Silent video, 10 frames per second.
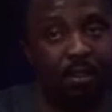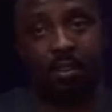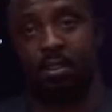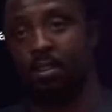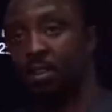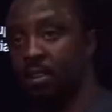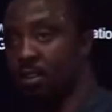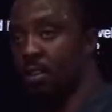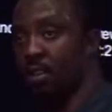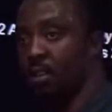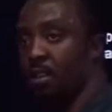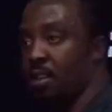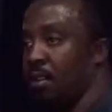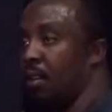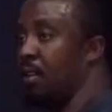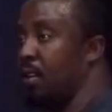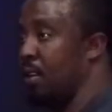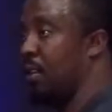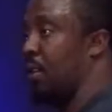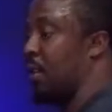
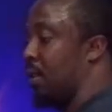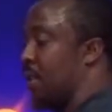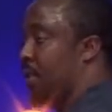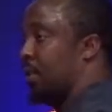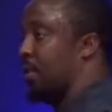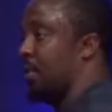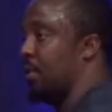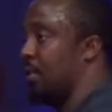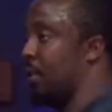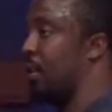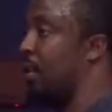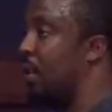Nobody speaks.